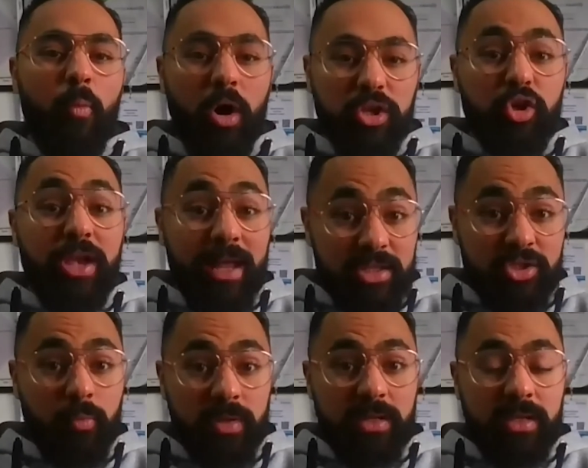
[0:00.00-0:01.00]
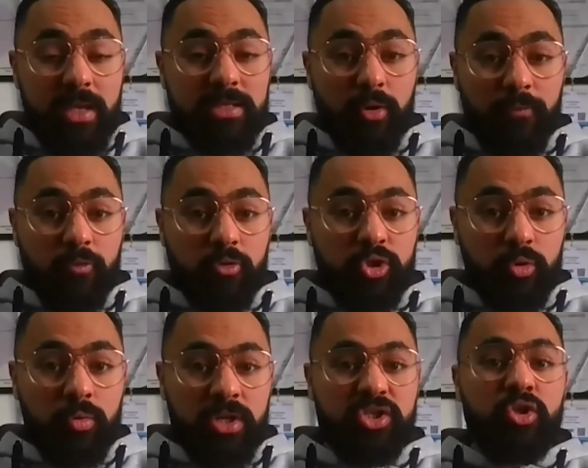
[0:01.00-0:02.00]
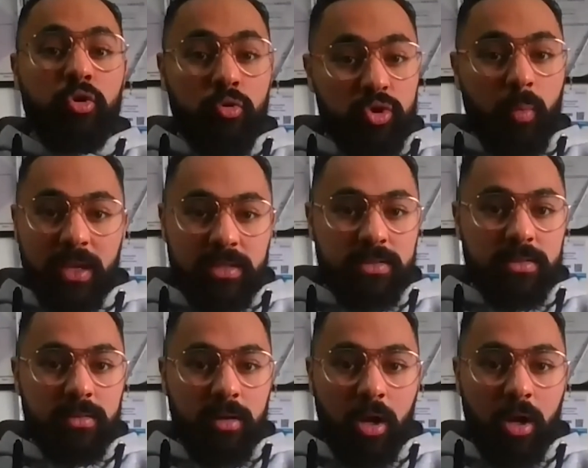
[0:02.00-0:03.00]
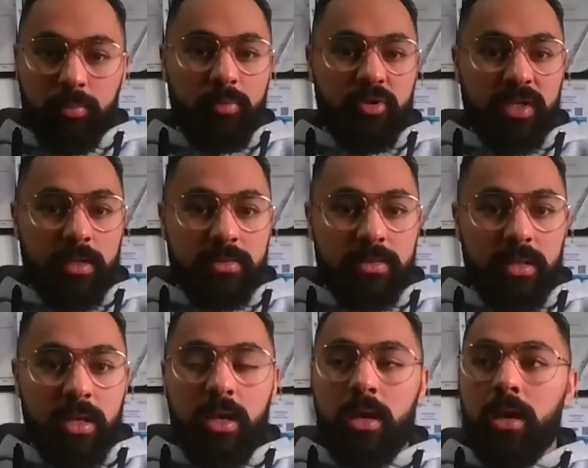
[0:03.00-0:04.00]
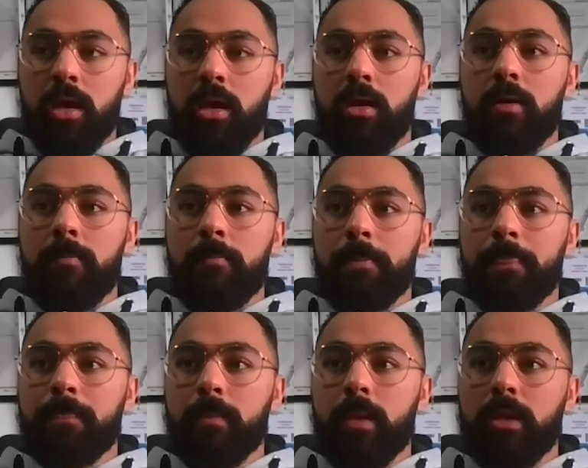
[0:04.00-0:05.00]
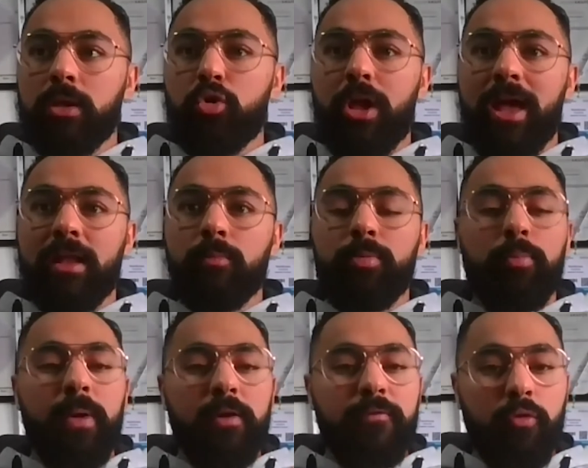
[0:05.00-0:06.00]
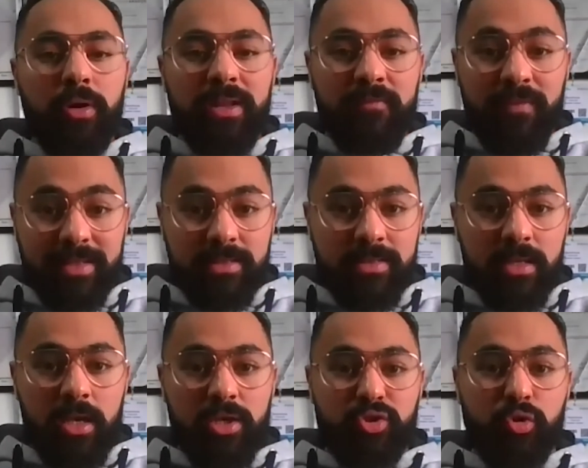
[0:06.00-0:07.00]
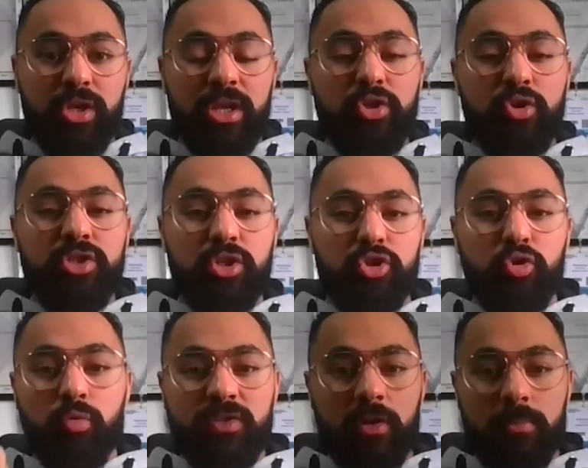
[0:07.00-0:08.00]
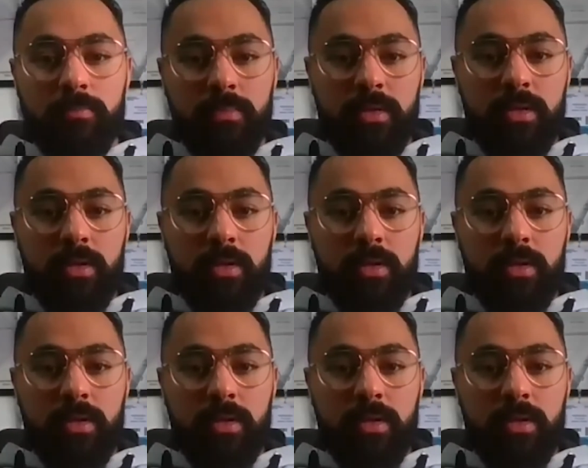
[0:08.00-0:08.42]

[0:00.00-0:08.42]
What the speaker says: What you can do with a keto for sure is to lose weight, 100%. Yeah. You can prepare for an event, so you can use it short term.